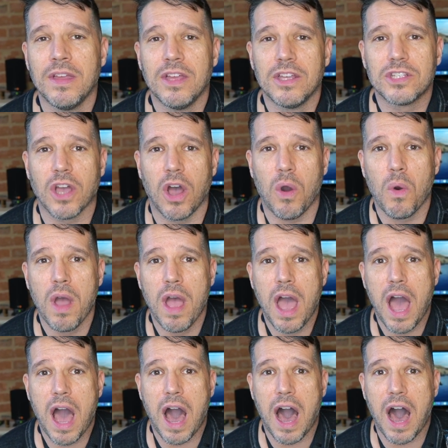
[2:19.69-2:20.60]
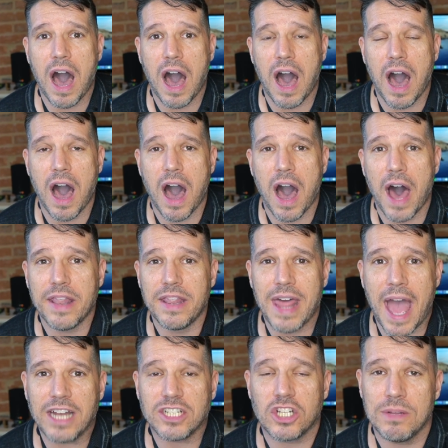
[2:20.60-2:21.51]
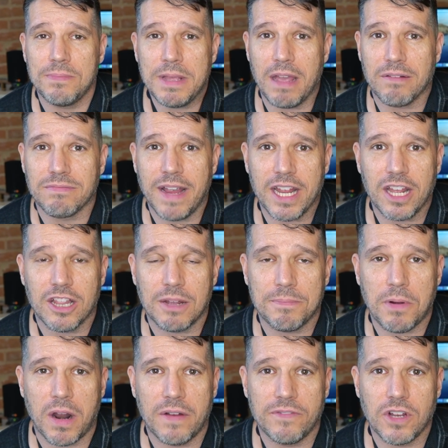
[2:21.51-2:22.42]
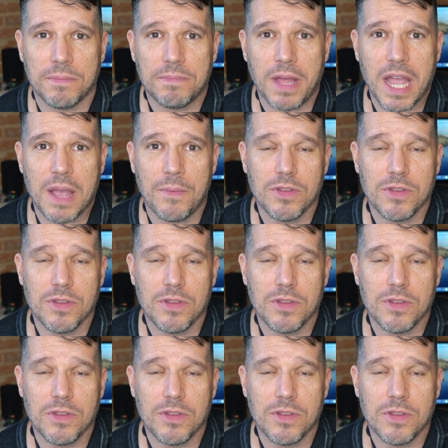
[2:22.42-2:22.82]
So that should be a regular part of your playing.